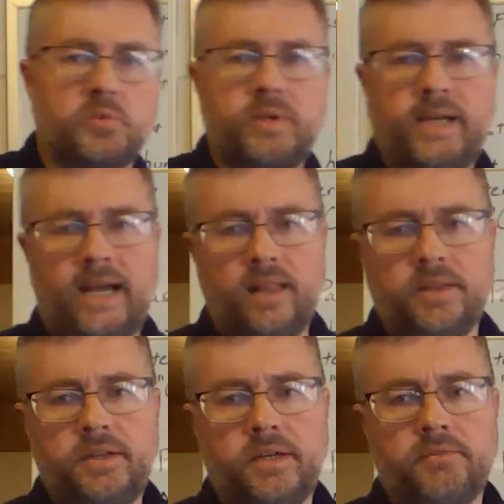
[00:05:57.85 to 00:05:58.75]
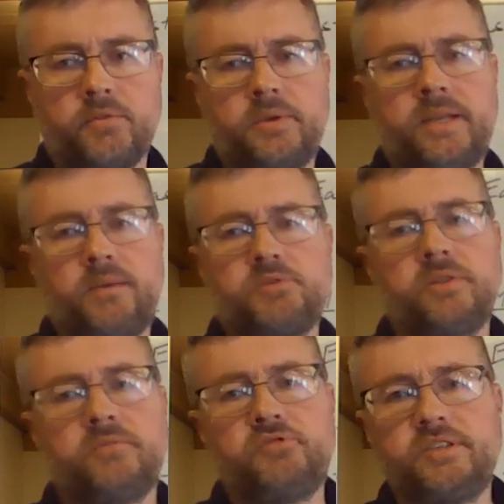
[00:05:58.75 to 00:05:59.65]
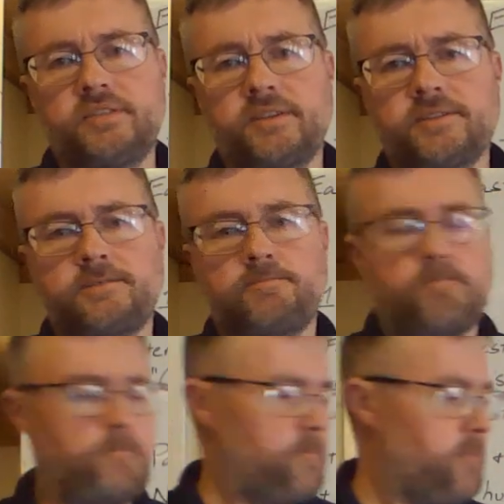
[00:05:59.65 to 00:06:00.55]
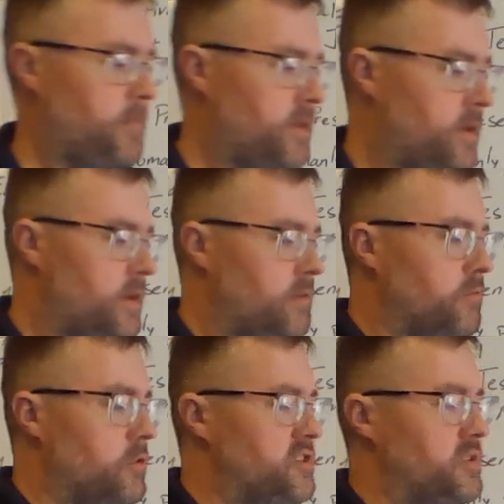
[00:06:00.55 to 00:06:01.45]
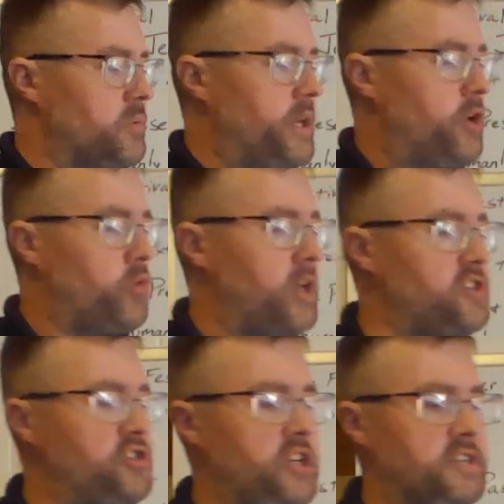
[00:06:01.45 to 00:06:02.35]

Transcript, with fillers: the reality of the redemption of Jesus. Verse 3 Christ